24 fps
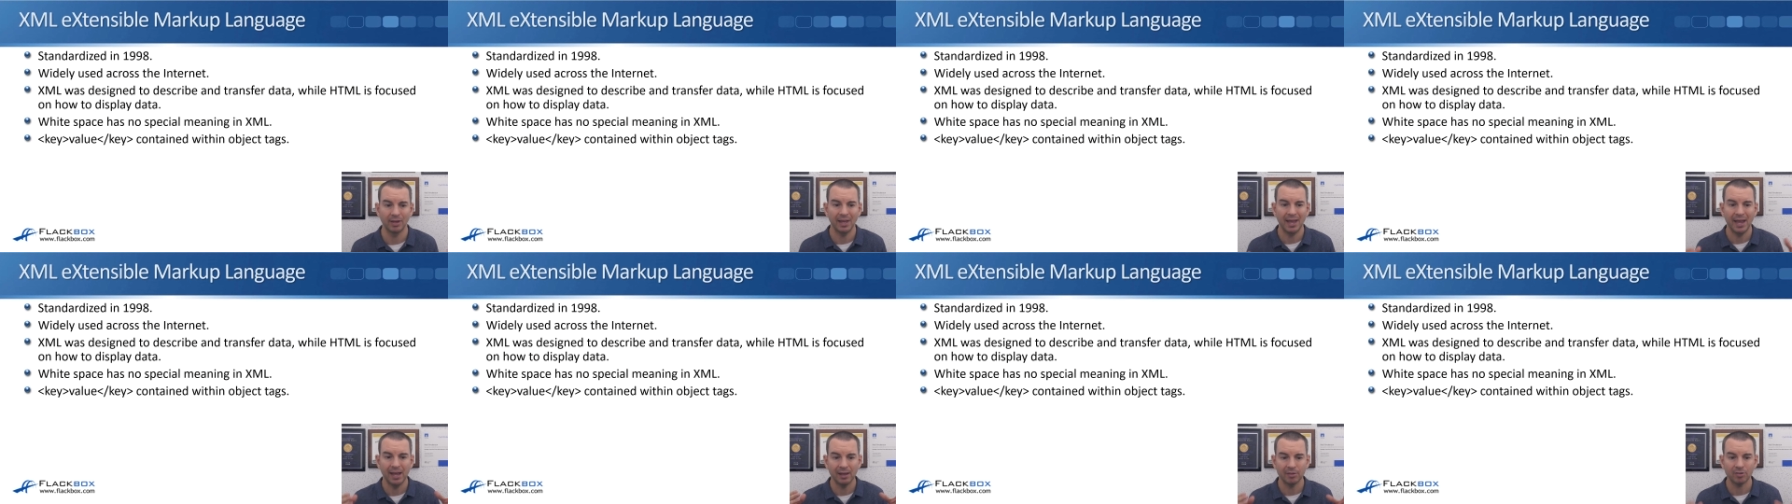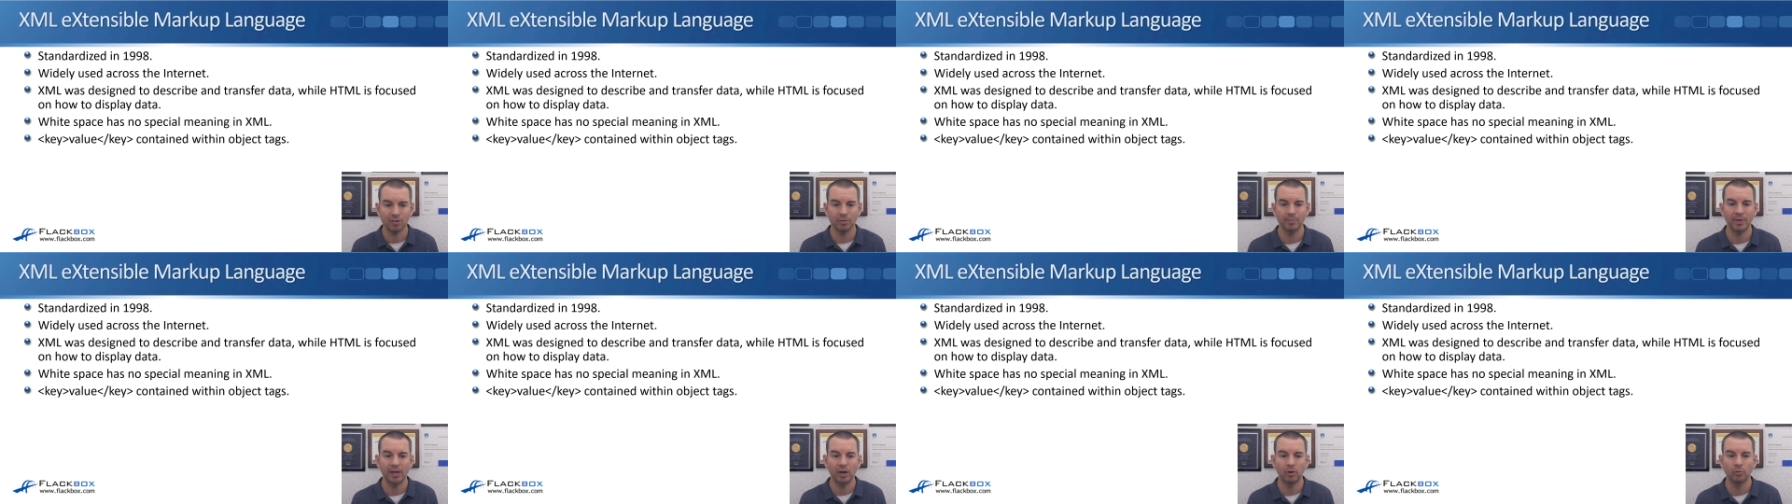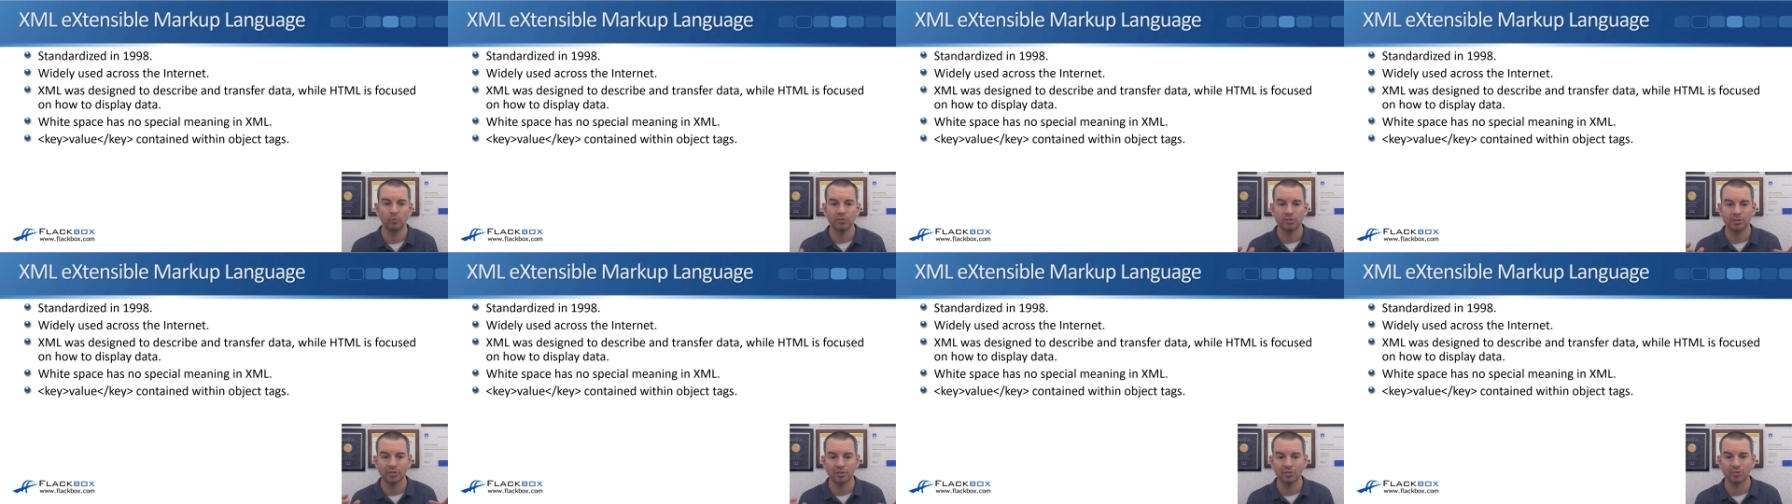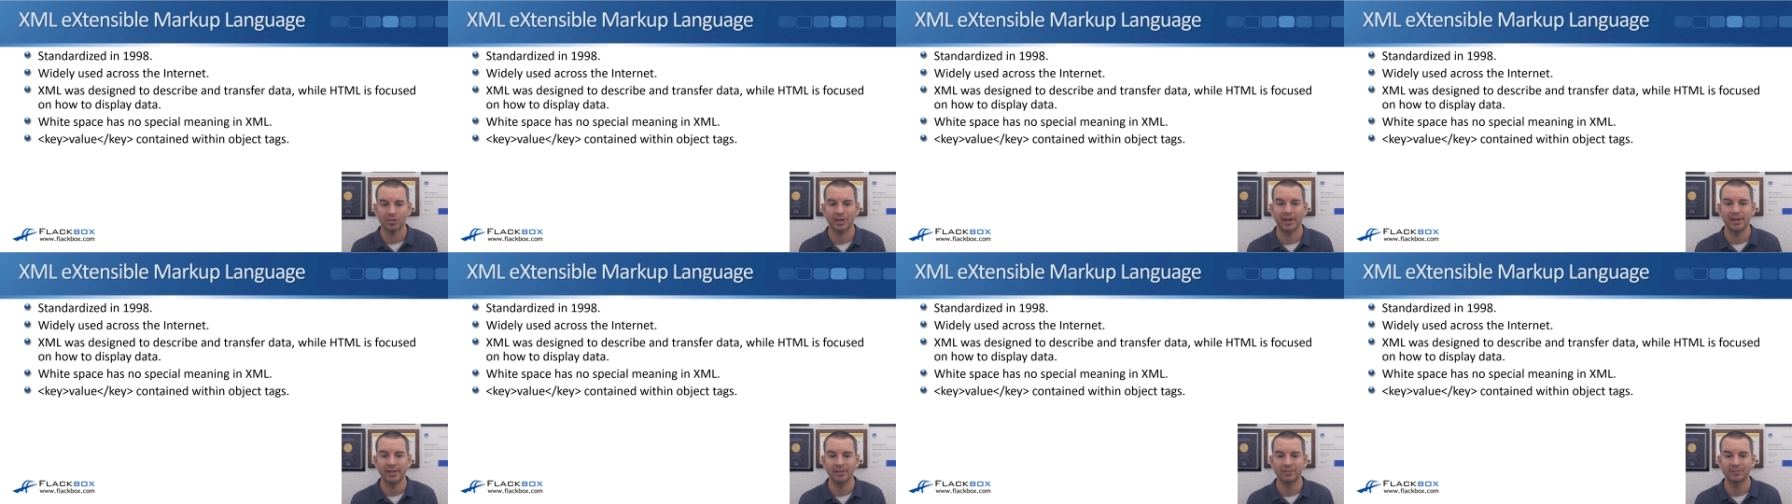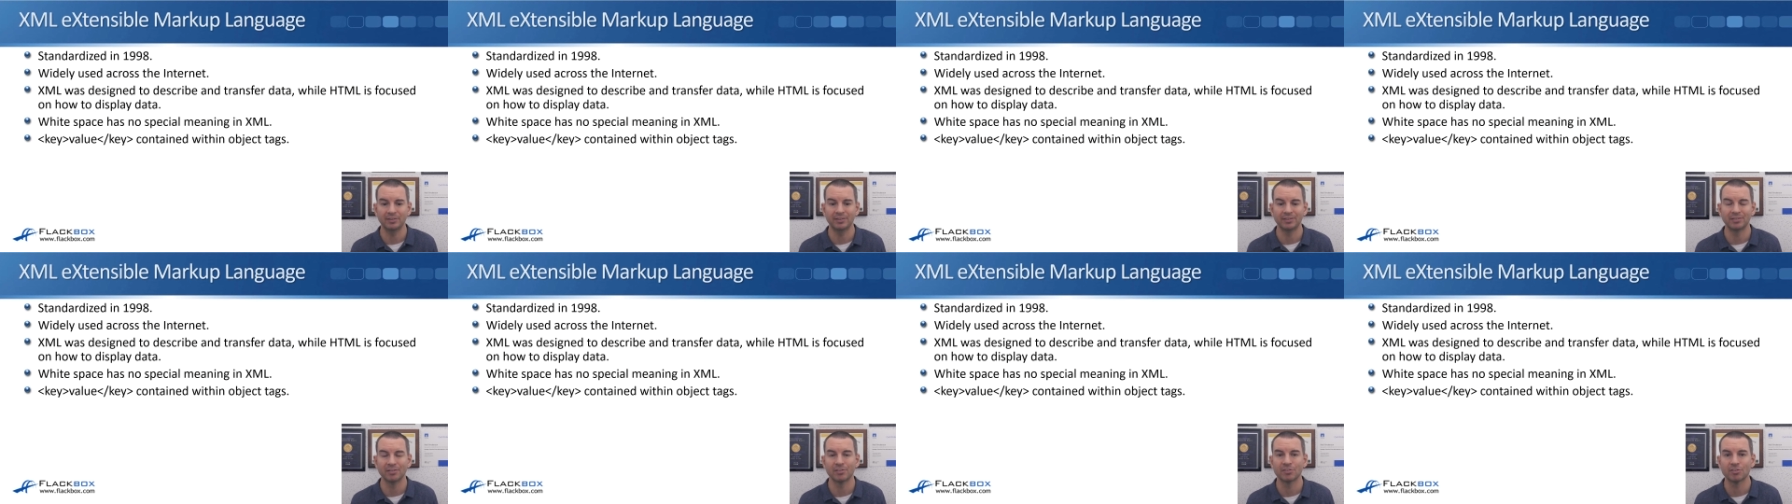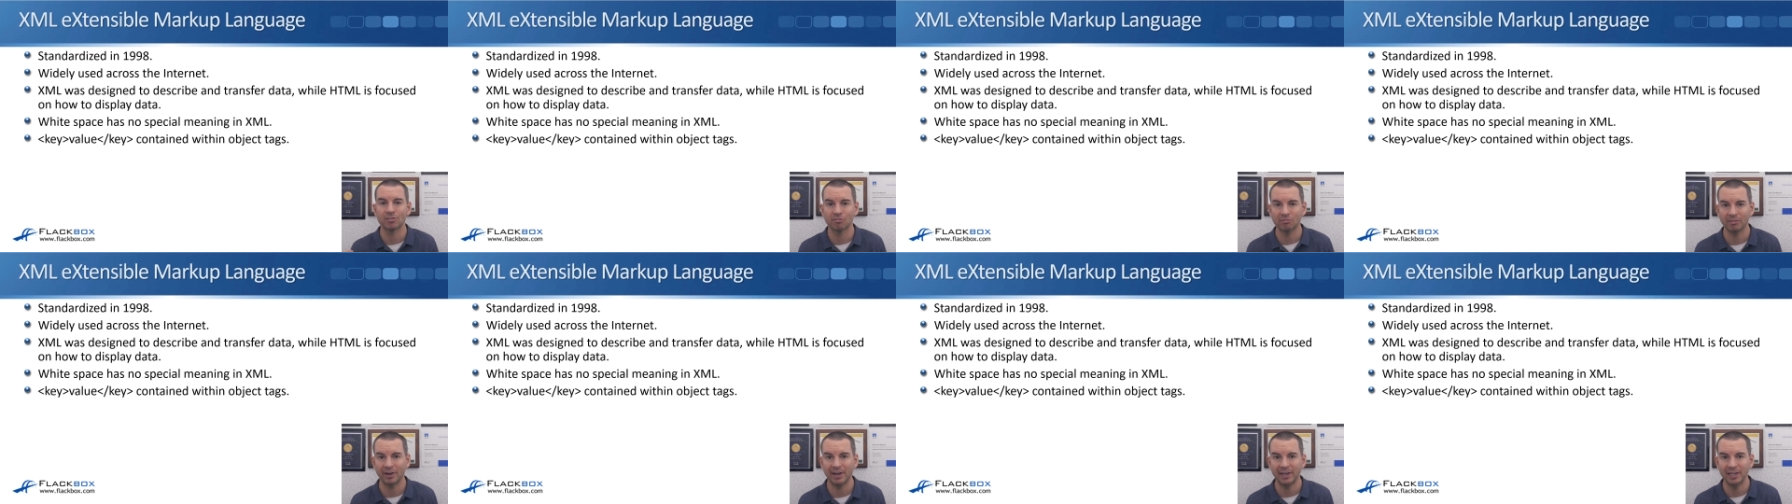XML was designed to
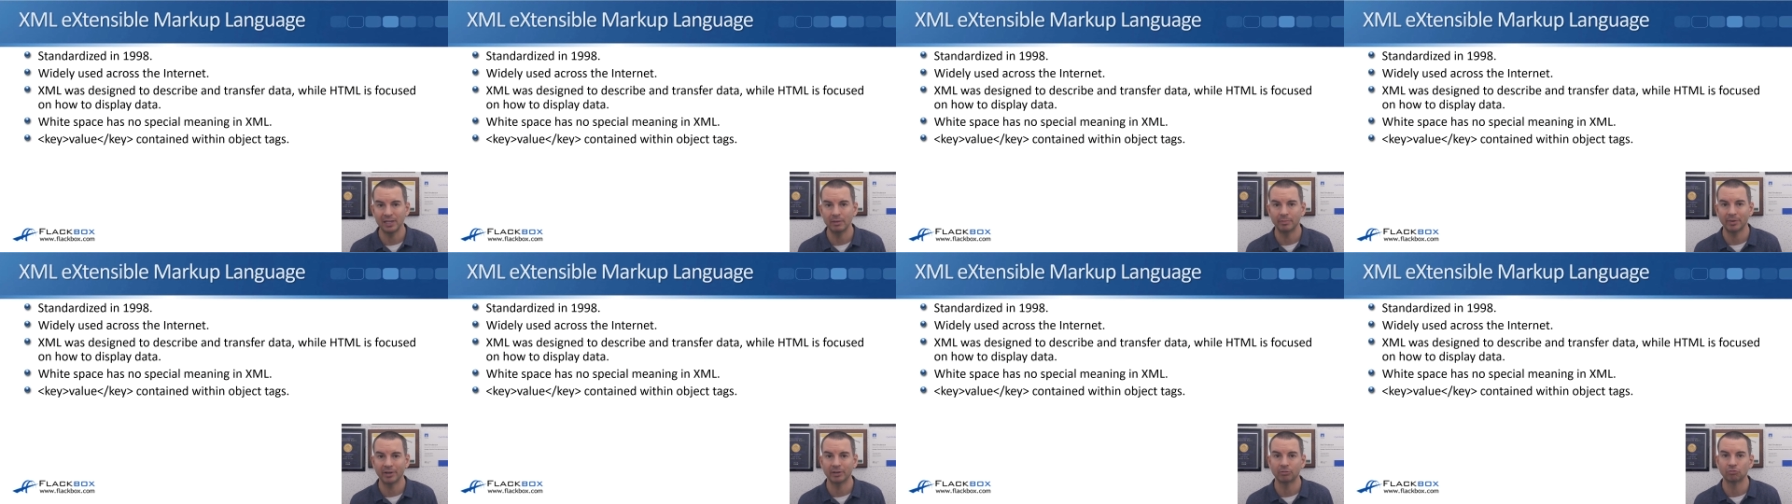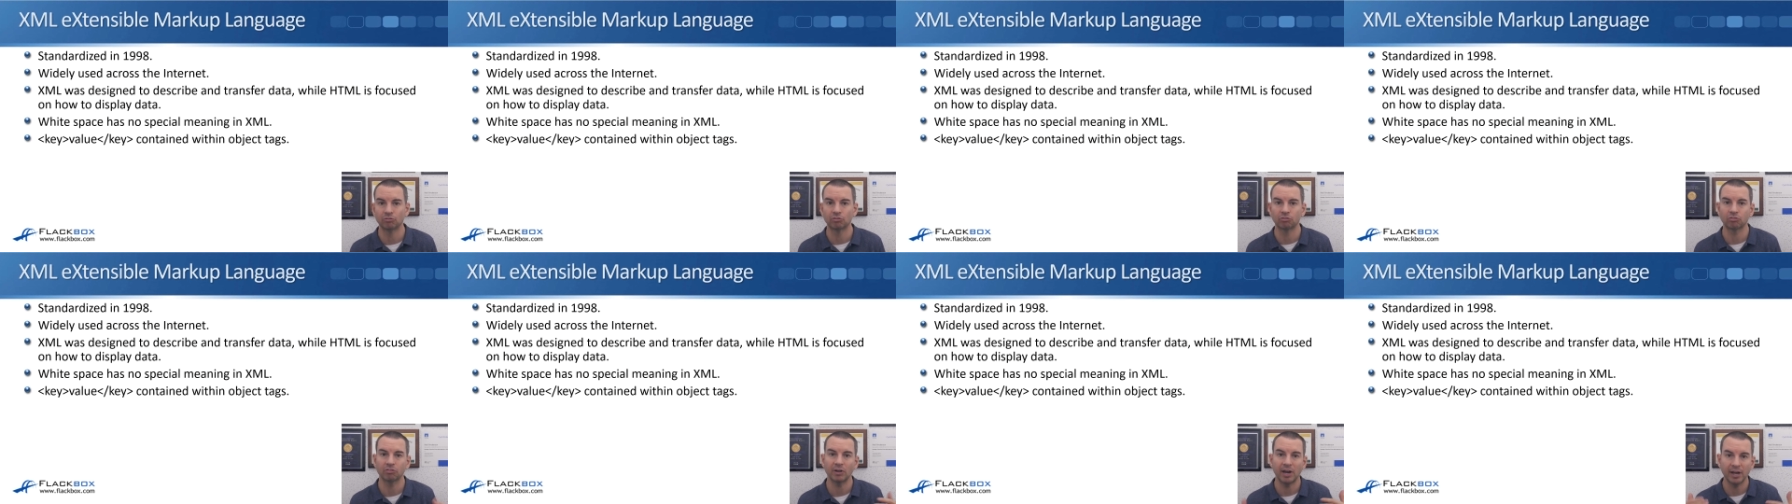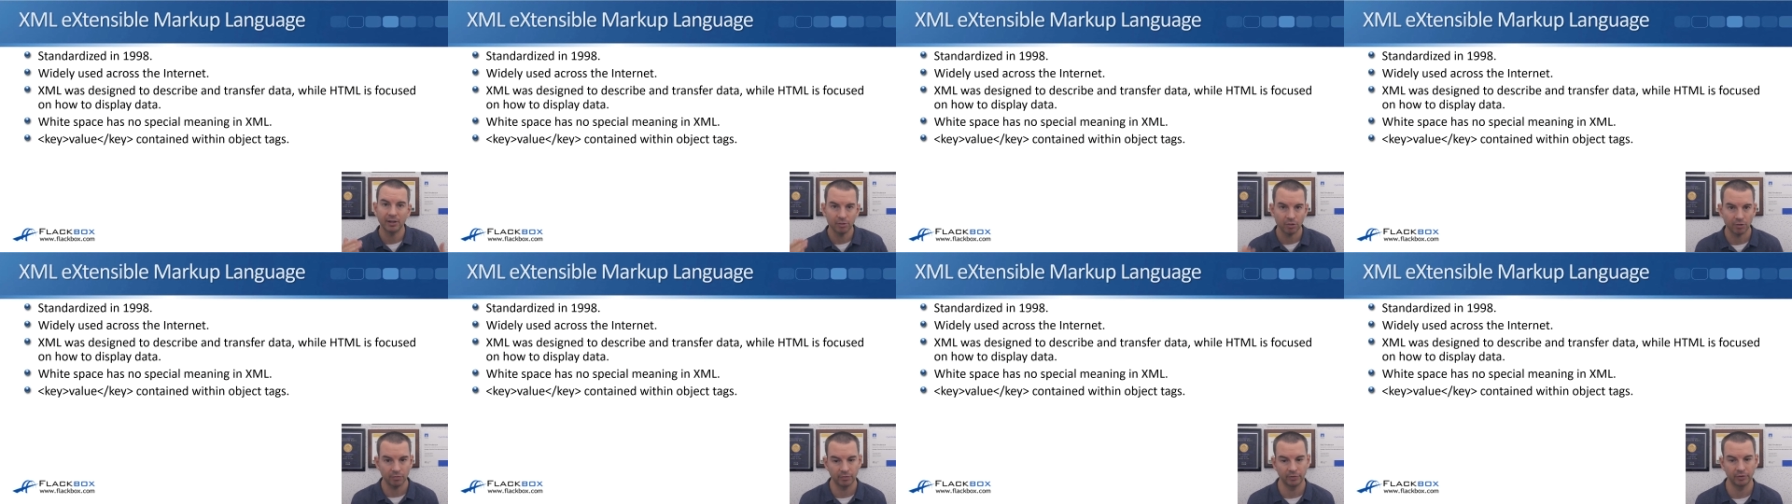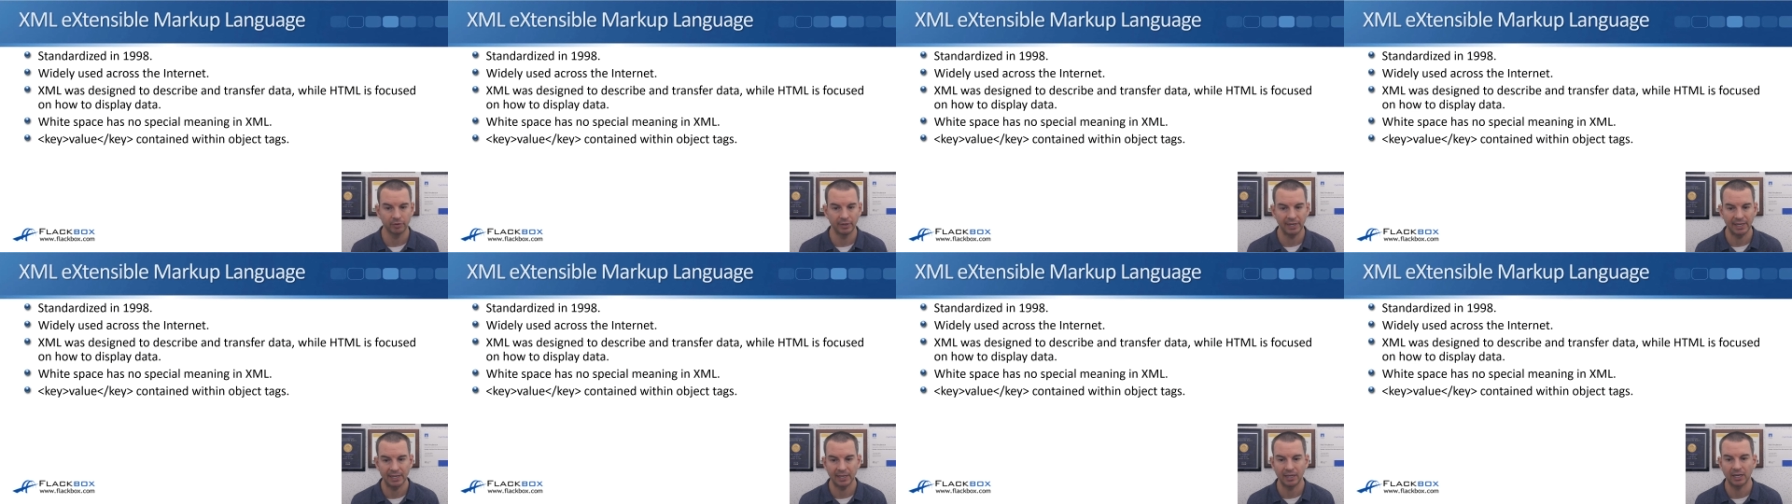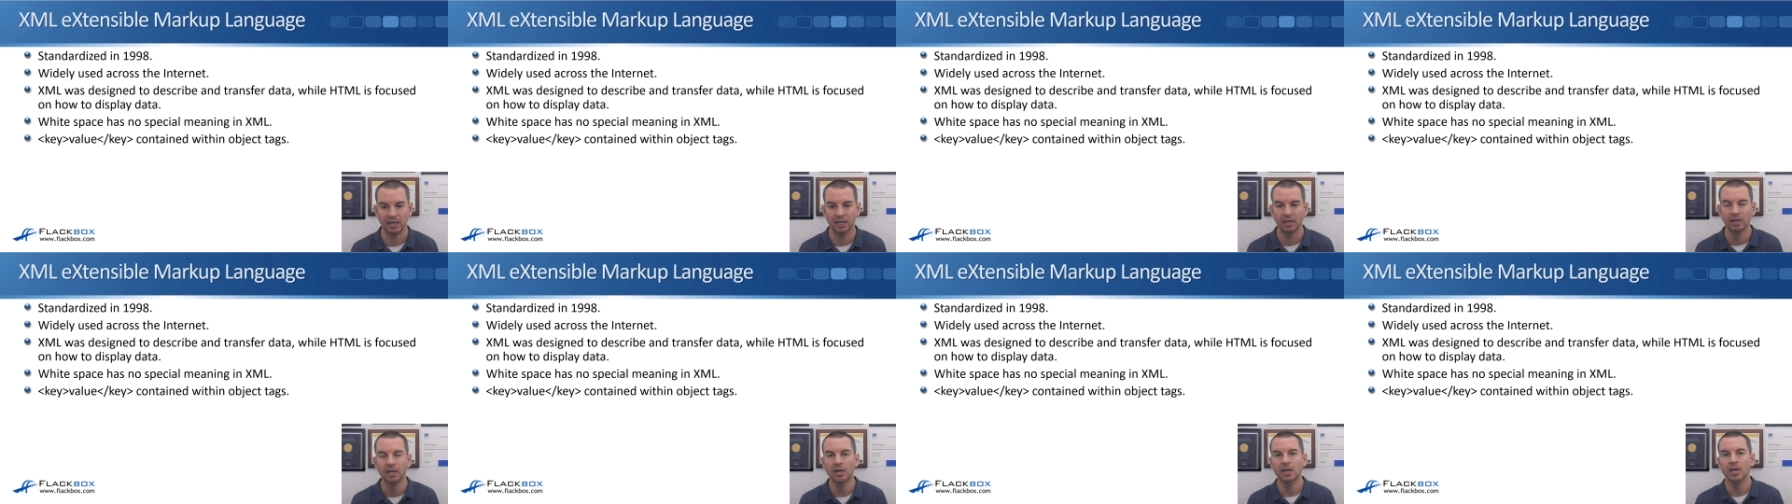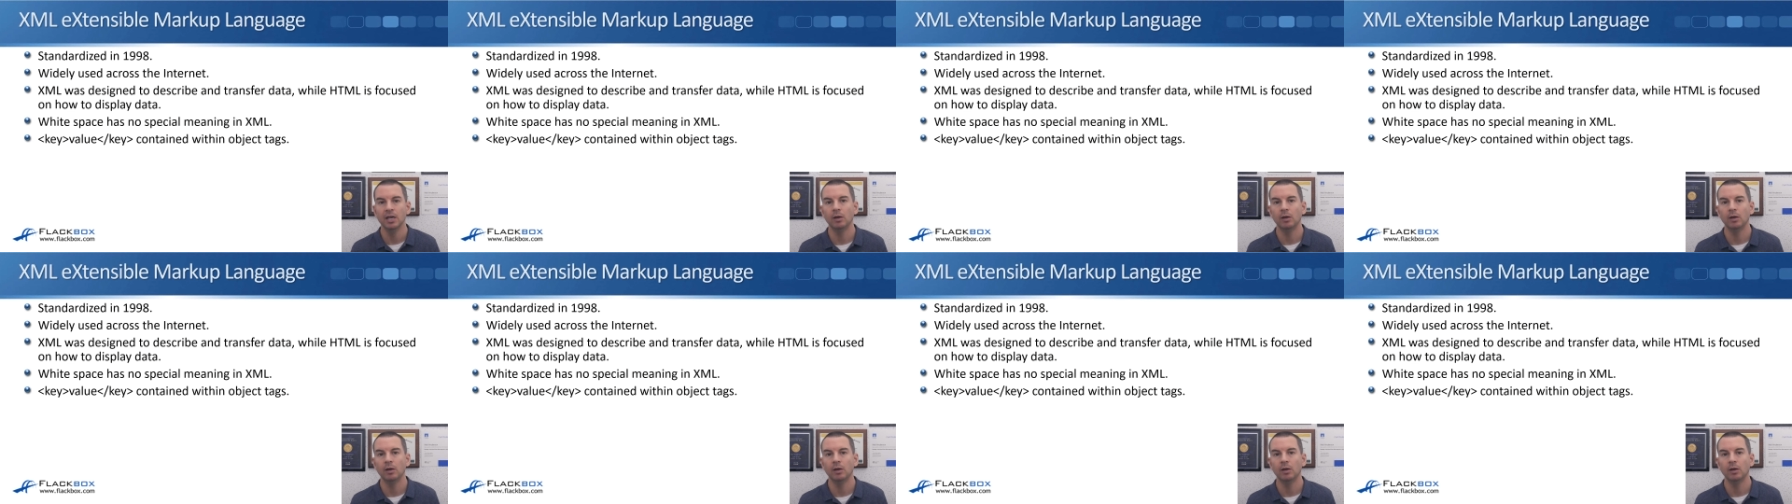describe and transfer data,